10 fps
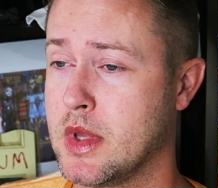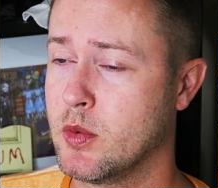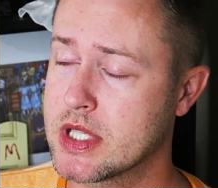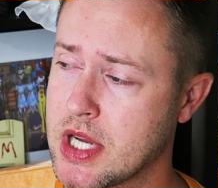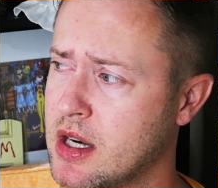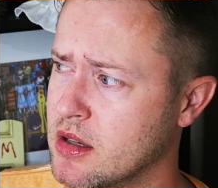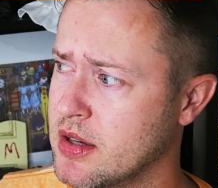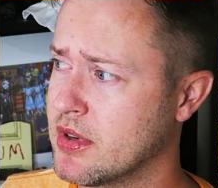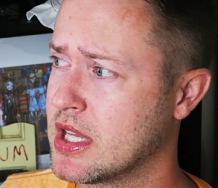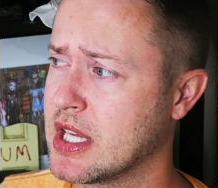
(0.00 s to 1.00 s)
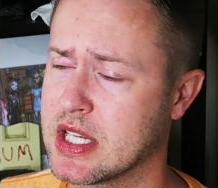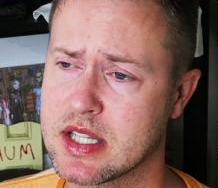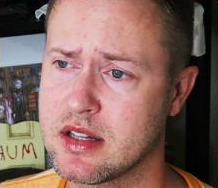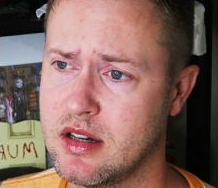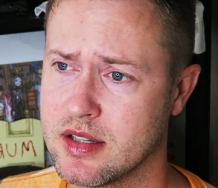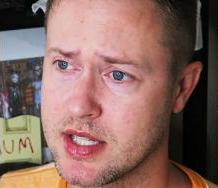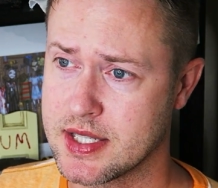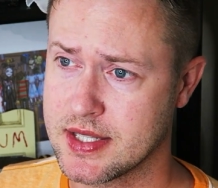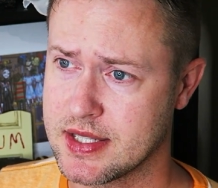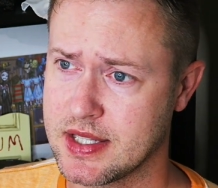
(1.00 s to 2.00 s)
which I don't even think it's called the
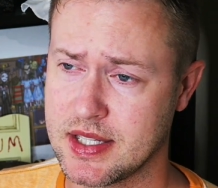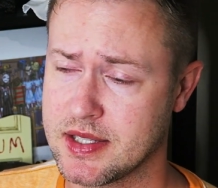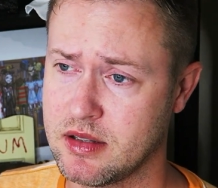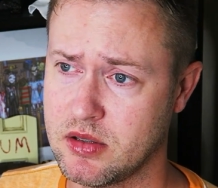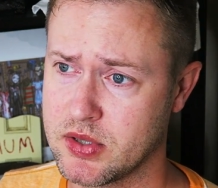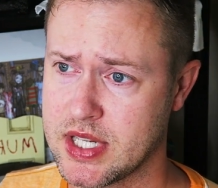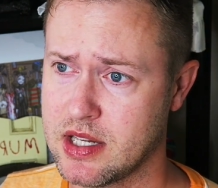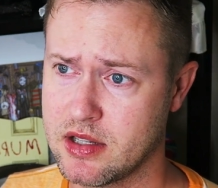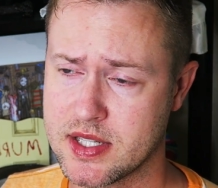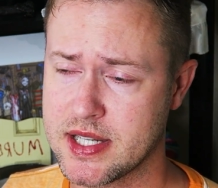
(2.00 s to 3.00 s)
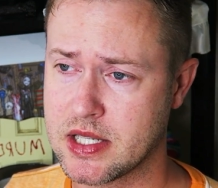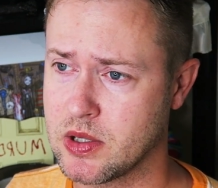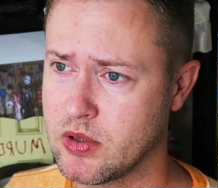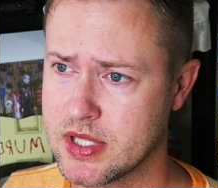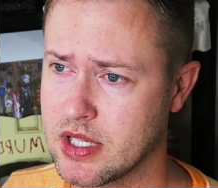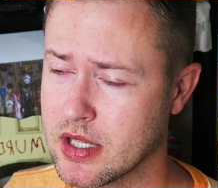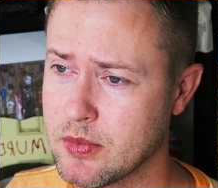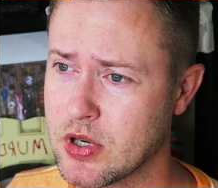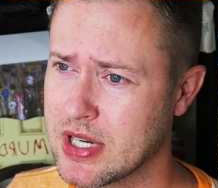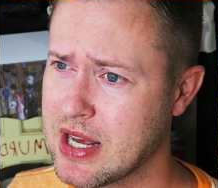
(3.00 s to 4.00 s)
Cecil Hotel or Cecil Hotel anymore.